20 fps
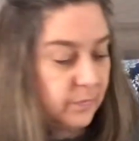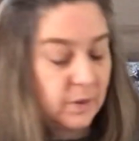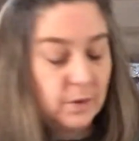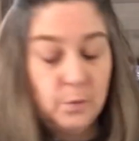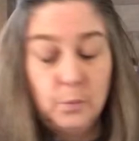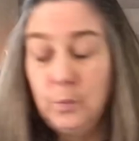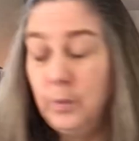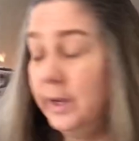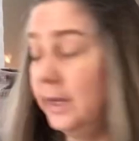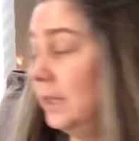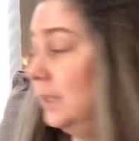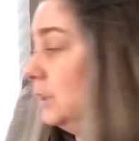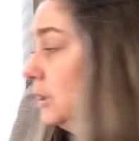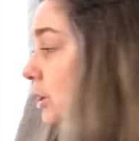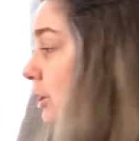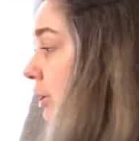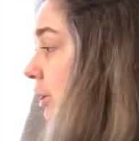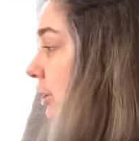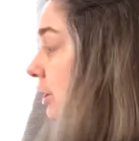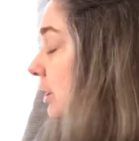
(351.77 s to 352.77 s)

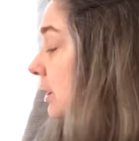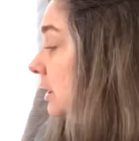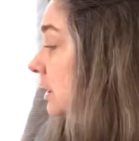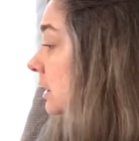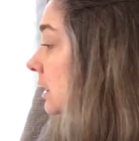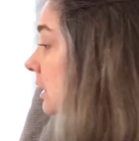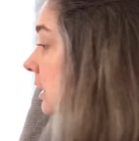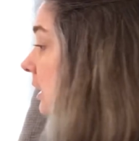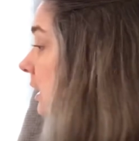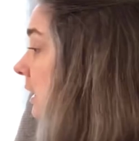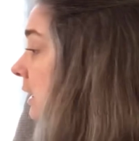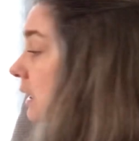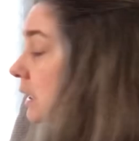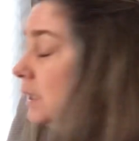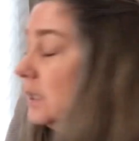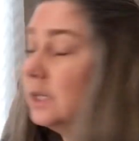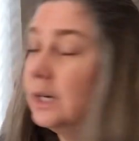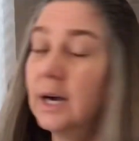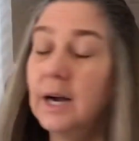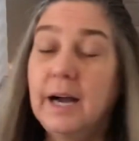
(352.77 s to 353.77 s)
which
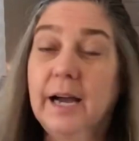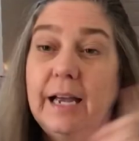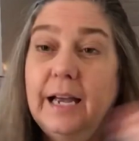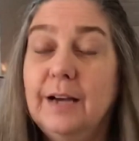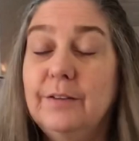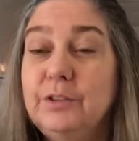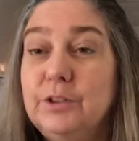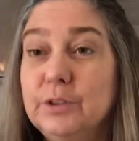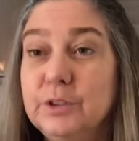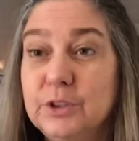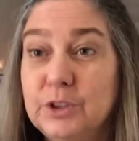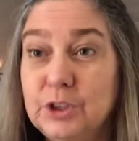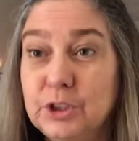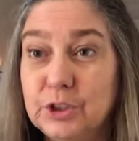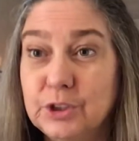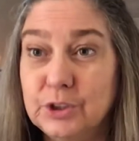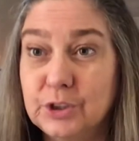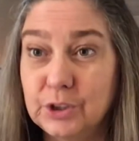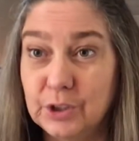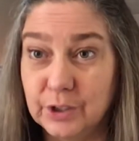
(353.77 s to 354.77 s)
I have to
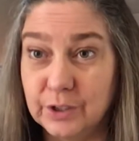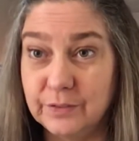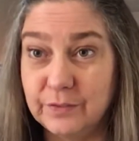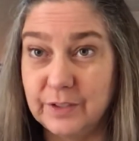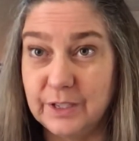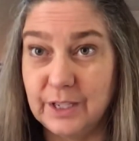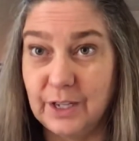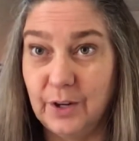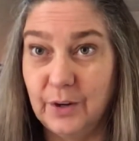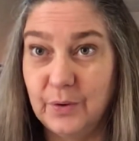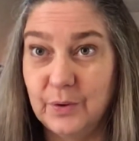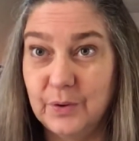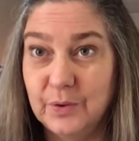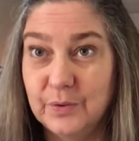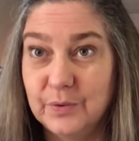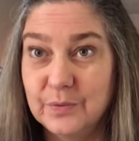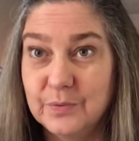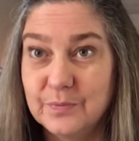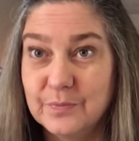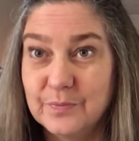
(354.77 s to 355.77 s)
insert a video
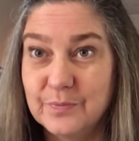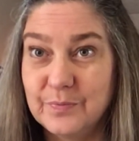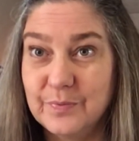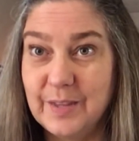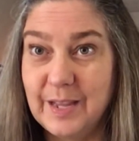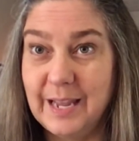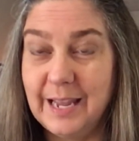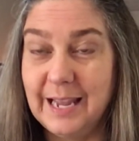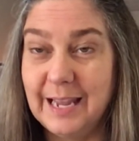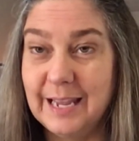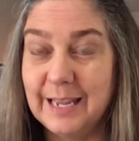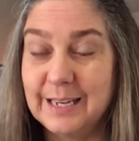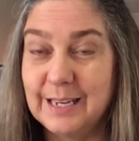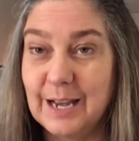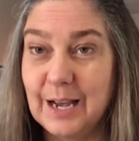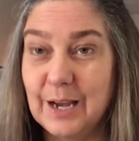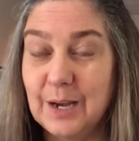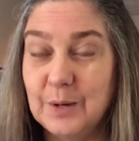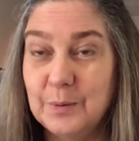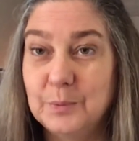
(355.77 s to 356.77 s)
and
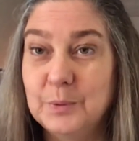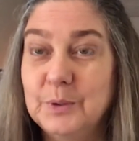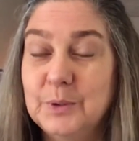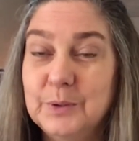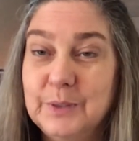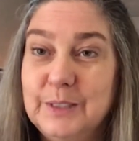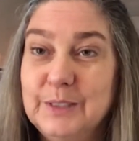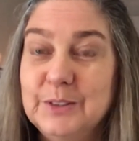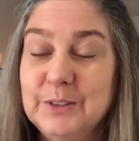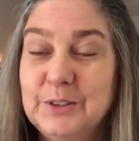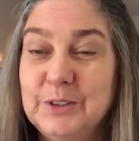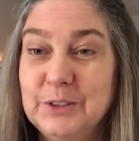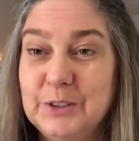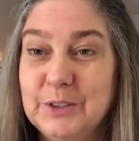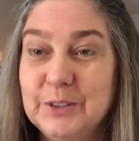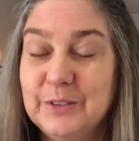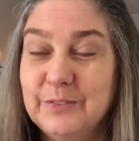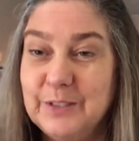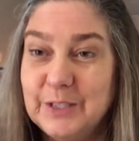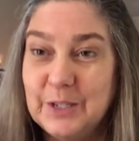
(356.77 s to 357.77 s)
I will insert
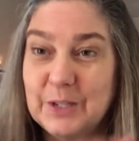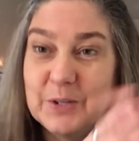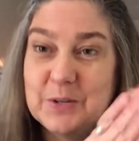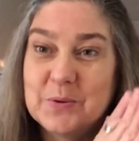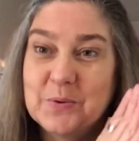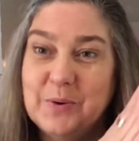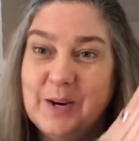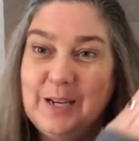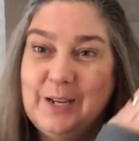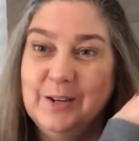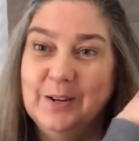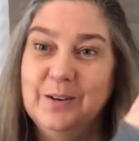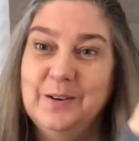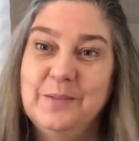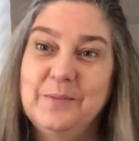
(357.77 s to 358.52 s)
the video right here.